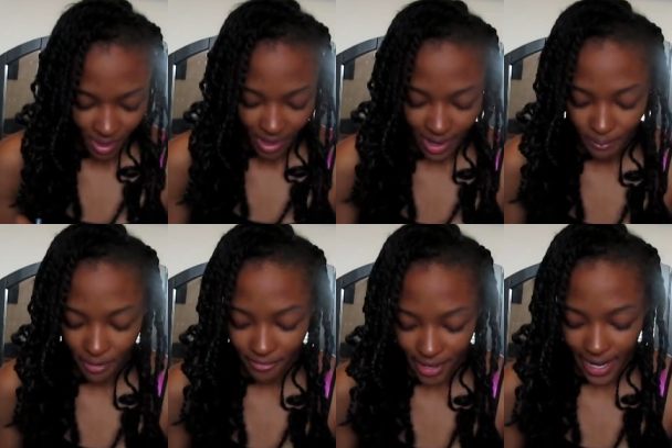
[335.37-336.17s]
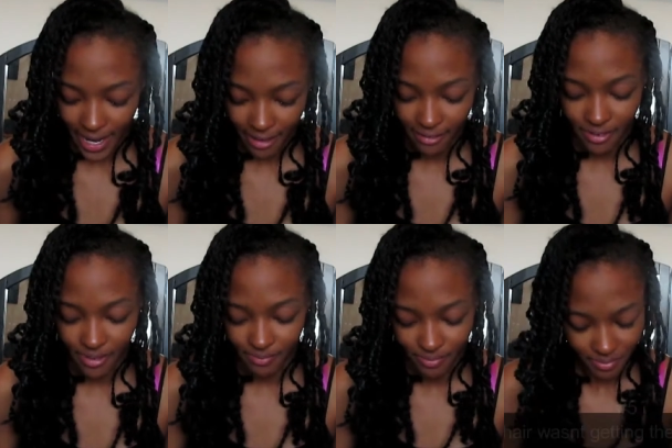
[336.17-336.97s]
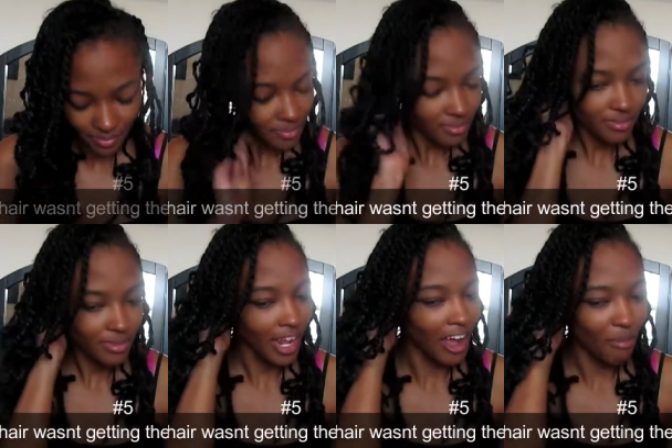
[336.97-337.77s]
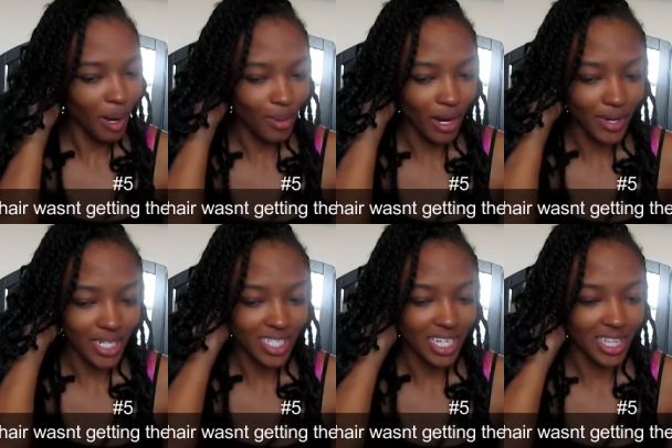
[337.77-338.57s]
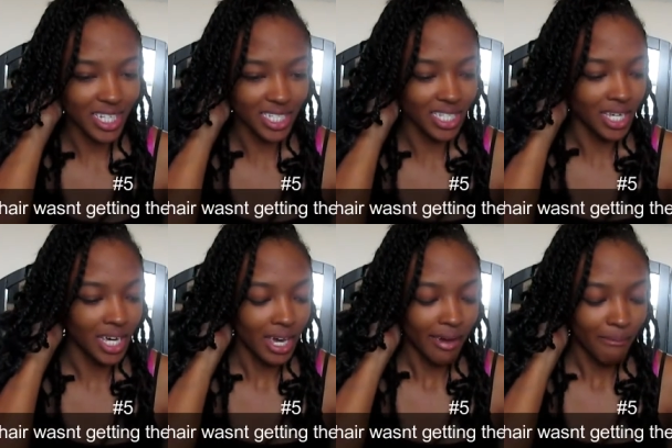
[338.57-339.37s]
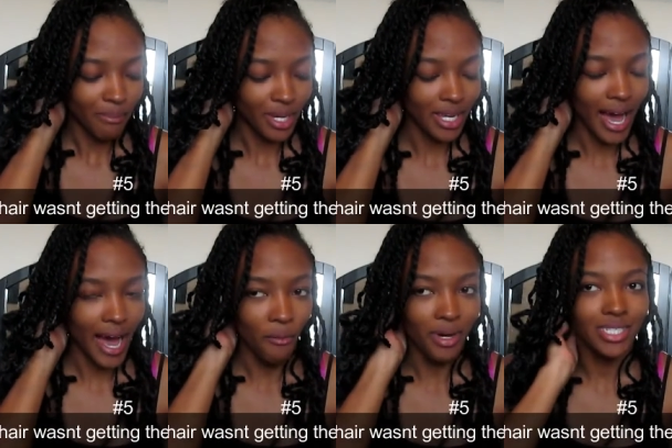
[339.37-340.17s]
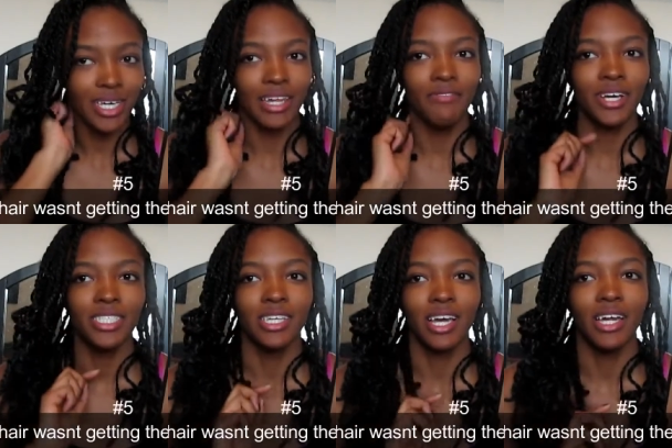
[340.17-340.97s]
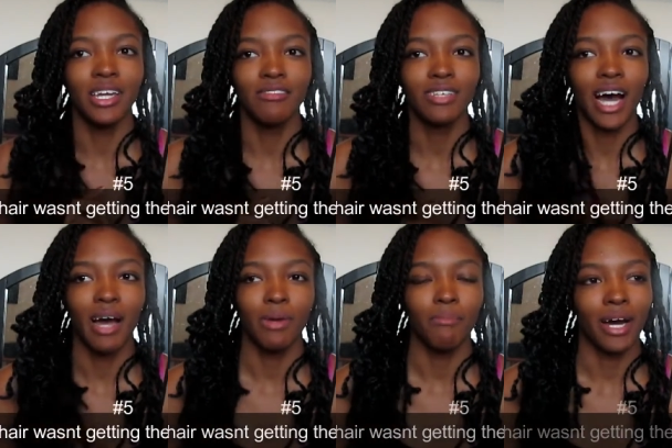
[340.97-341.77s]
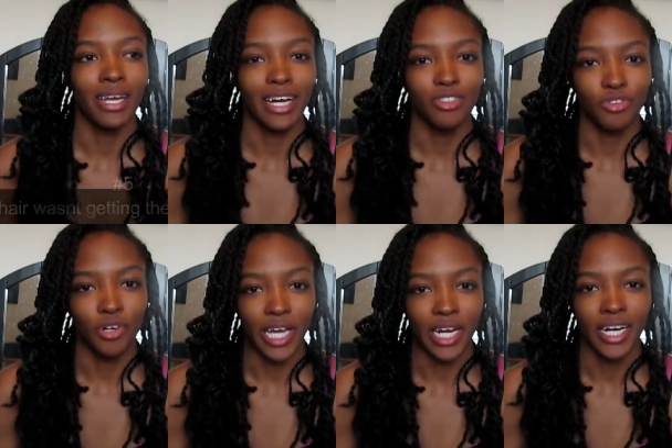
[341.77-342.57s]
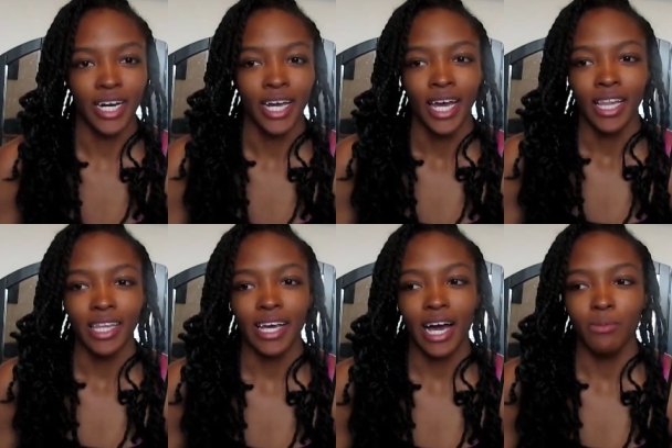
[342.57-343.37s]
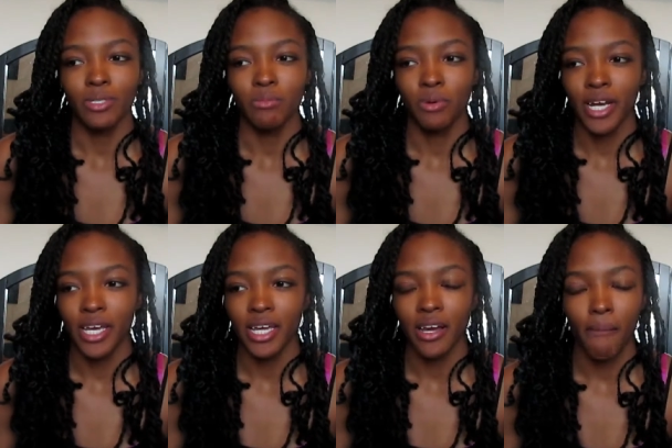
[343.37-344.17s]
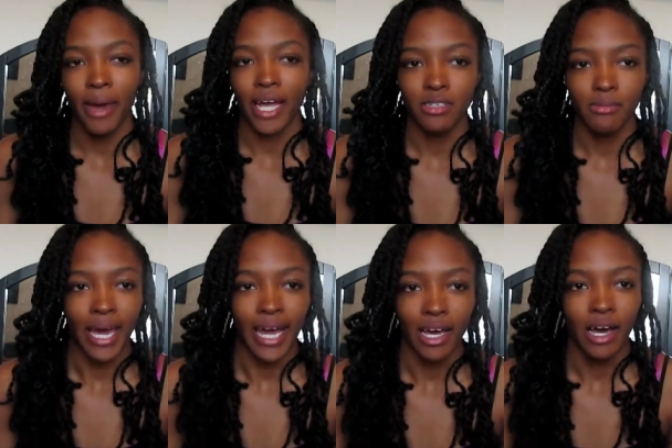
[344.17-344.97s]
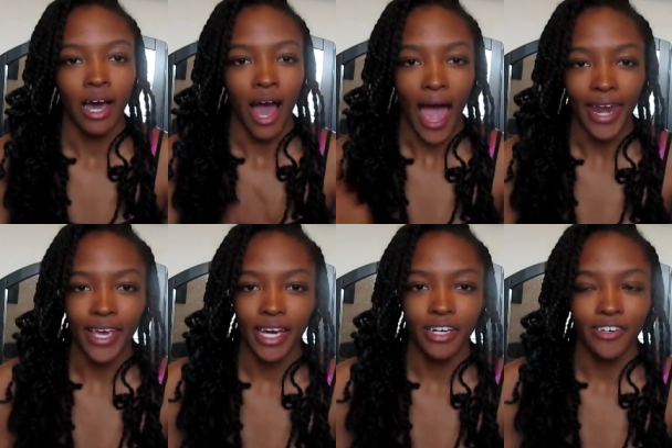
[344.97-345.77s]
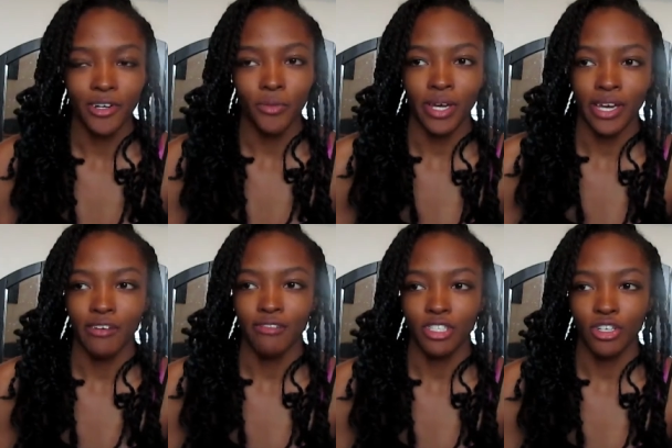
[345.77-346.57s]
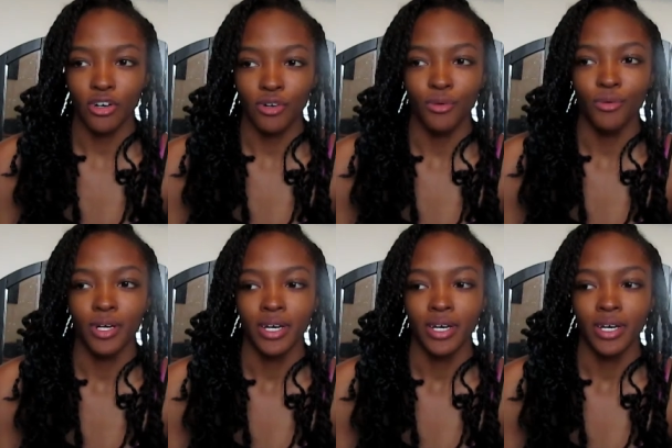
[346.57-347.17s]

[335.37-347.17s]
Number 5, I've probably already said this, but I wasn't investing enough time in my natural hair. Like, I was braiding it up back to back, hiding it under a weave. So,